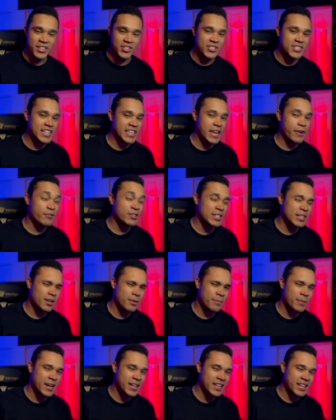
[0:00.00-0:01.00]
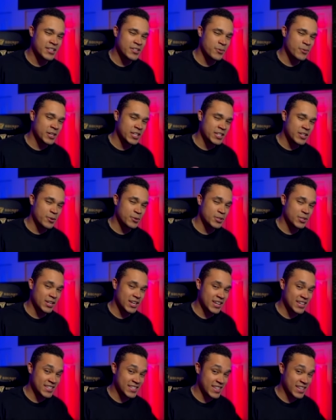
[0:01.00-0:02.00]
Just like every single mod, I do want to know what you
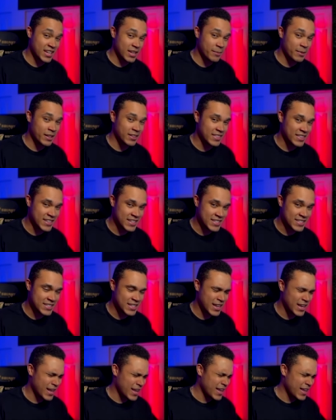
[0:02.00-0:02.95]
guys think about this,